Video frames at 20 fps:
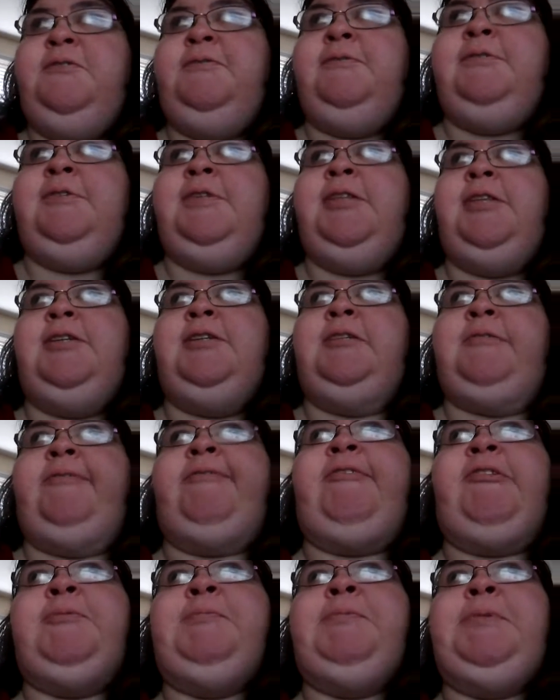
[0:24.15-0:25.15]
with
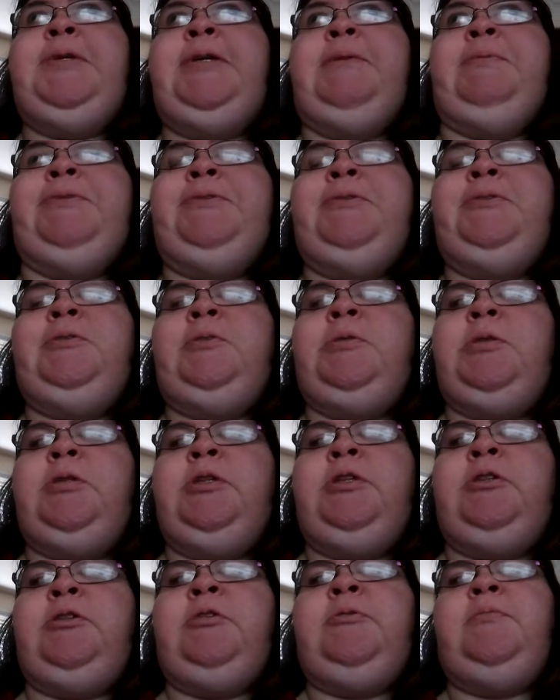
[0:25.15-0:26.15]
different people.